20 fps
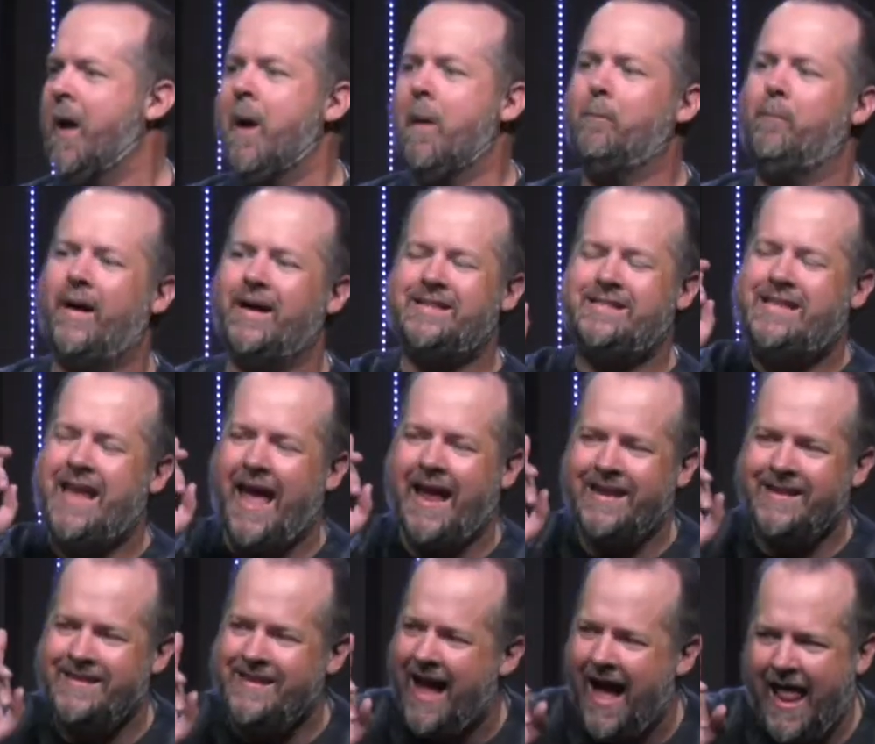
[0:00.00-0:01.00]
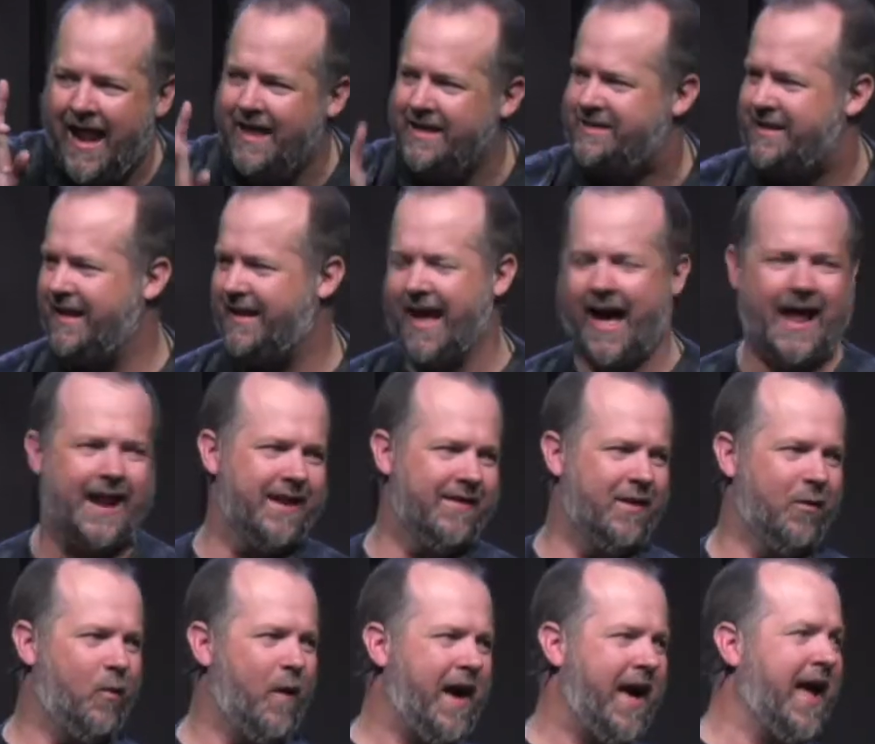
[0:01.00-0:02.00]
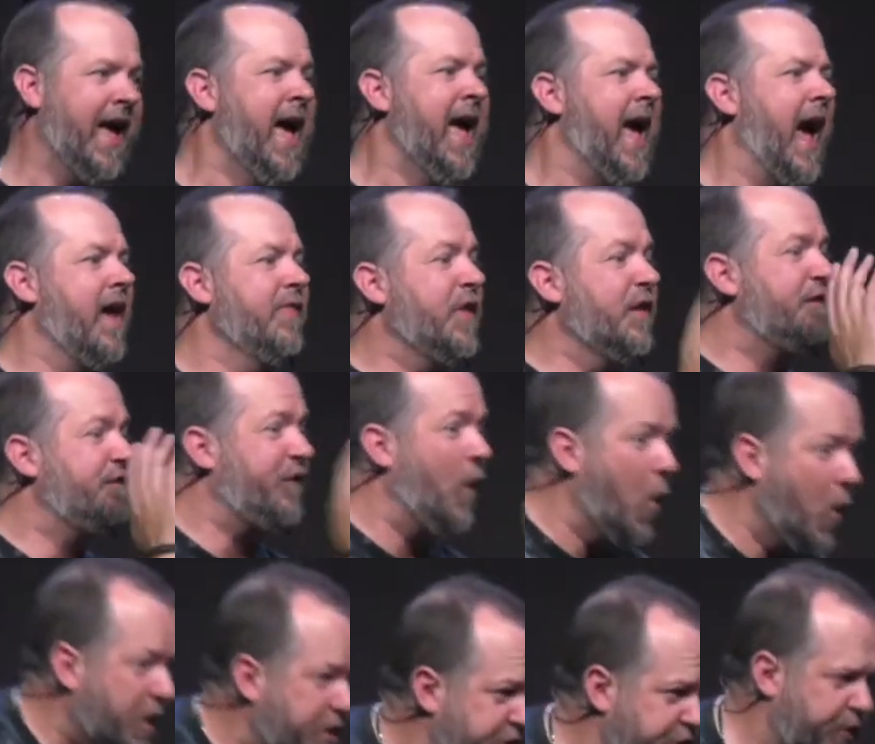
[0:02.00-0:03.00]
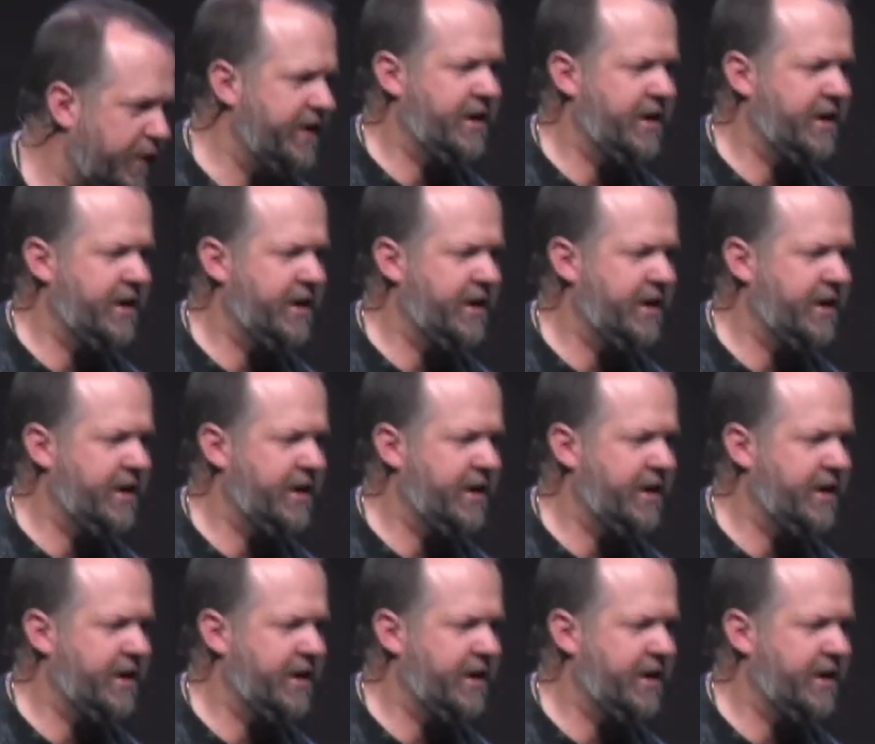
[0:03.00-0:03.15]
But technology got in the way, and the forestry